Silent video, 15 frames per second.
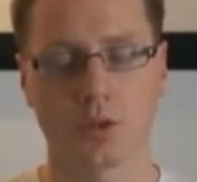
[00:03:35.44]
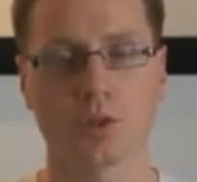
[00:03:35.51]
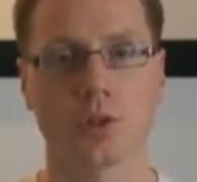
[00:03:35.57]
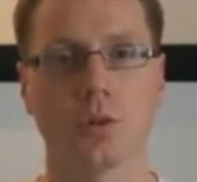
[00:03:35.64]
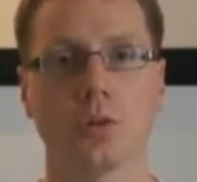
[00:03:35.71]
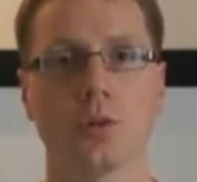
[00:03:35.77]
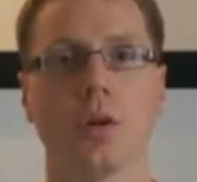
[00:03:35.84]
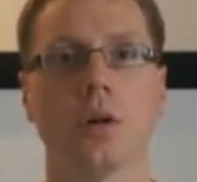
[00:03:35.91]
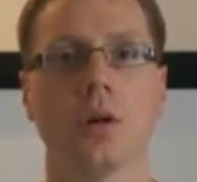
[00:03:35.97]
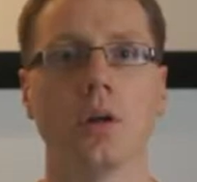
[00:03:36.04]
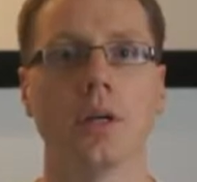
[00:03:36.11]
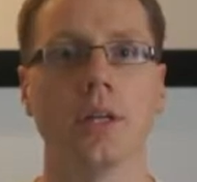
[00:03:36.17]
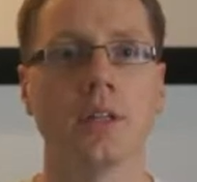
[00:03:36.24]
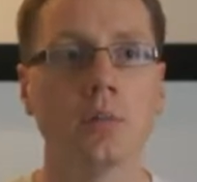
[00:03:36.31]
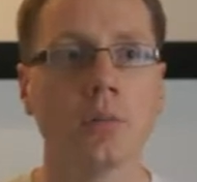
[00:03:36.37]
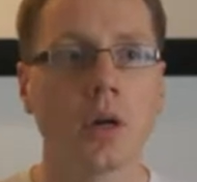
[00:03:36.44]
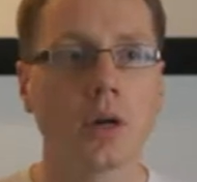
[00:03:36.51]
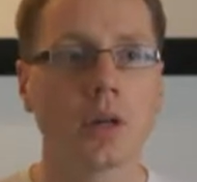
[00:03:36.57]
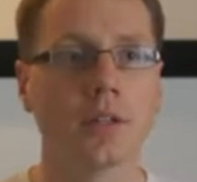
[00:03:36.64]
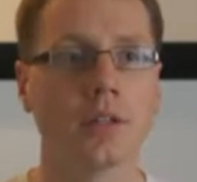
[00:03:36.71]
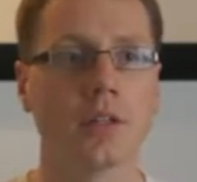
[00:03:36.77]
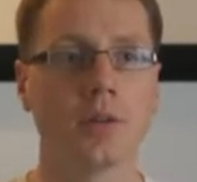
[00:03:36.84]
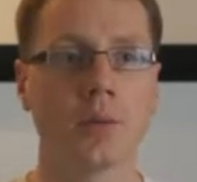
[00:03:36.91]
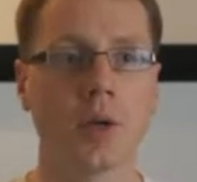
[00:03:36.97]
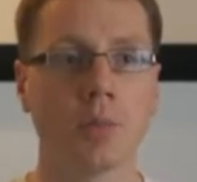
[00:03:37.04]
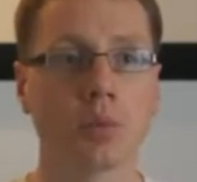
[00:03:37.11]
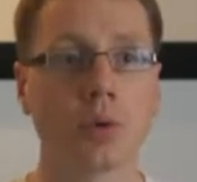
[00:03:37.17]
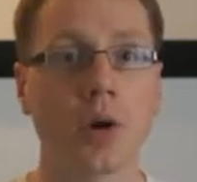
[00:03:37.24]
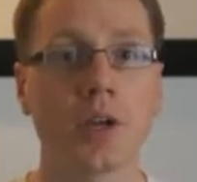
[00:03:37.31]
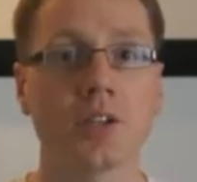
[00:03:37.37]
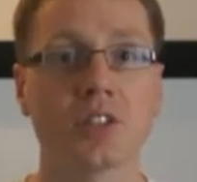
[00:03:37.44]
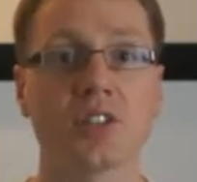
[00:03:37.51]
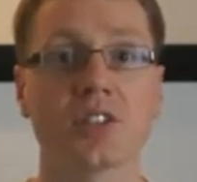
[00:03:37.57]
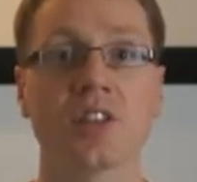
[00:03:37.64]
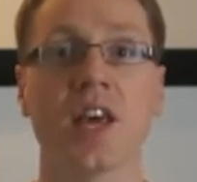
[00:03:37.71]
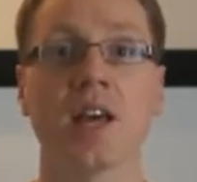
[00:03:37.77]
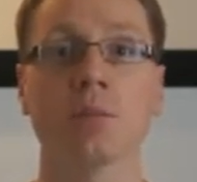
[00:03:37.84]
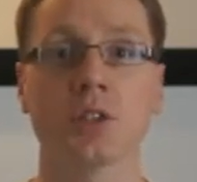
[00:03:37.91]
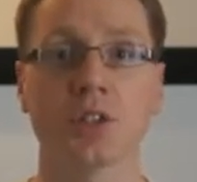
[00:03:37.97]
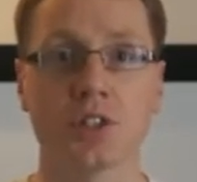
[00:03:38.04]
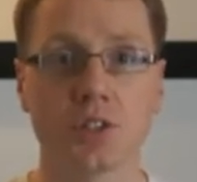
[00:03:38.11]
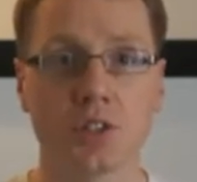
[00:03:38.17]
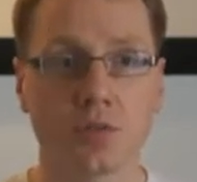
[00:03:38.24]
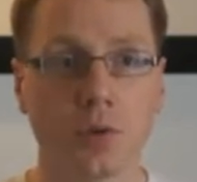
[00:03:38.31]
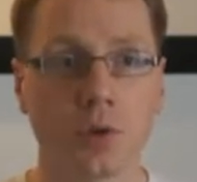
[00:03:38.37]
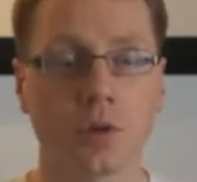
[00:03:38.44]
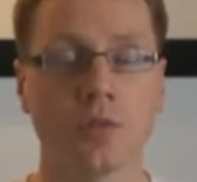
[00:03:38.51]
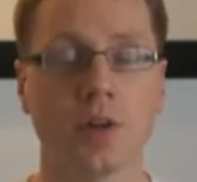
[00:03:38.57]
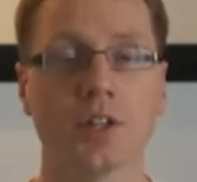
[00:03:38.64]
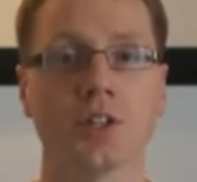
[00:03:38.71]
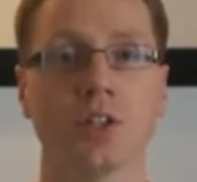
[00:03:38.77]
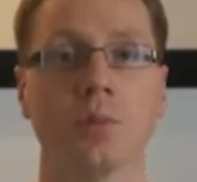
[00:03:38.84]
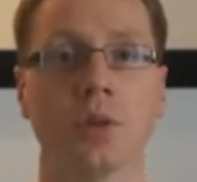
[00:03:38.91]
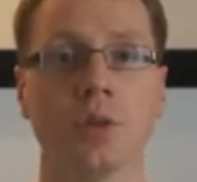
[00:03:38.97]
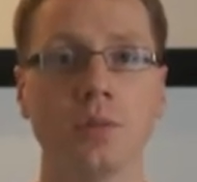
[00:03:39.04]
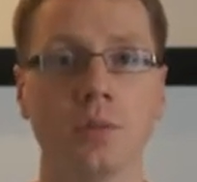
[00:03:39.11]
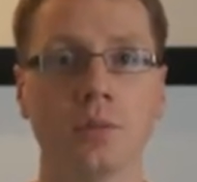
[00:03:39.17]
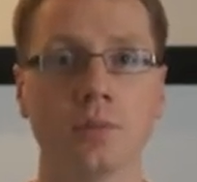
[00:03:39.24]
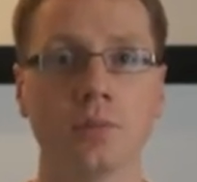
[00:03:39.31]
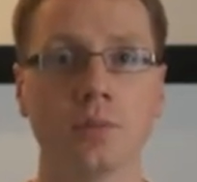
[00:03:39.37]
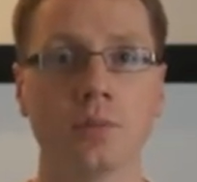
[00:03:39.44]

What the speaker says: So in the market, a price establishes for the vegetable.